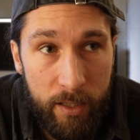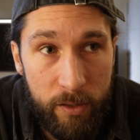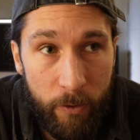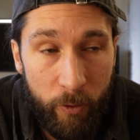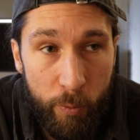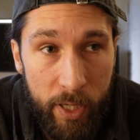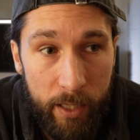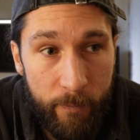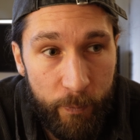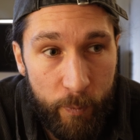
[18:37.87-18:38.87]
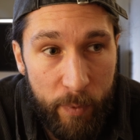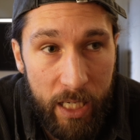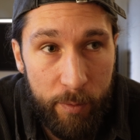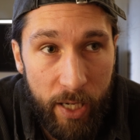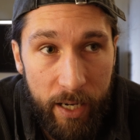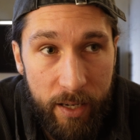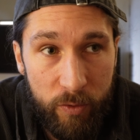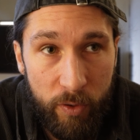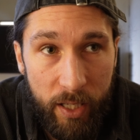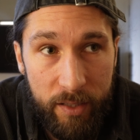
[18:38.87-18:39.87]
So for me, medium
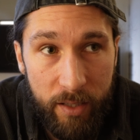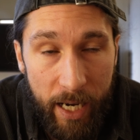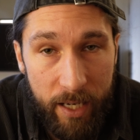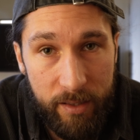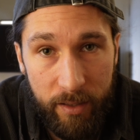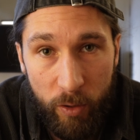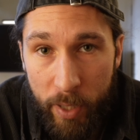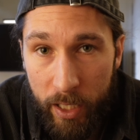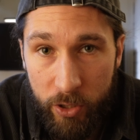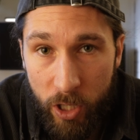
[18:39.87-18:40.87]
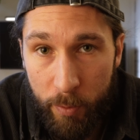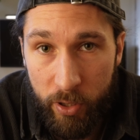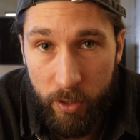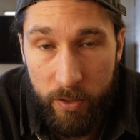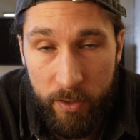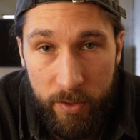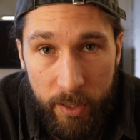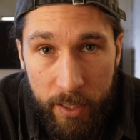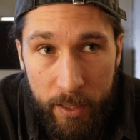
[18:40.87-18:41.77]
tightness with this, I can still make sharp turns.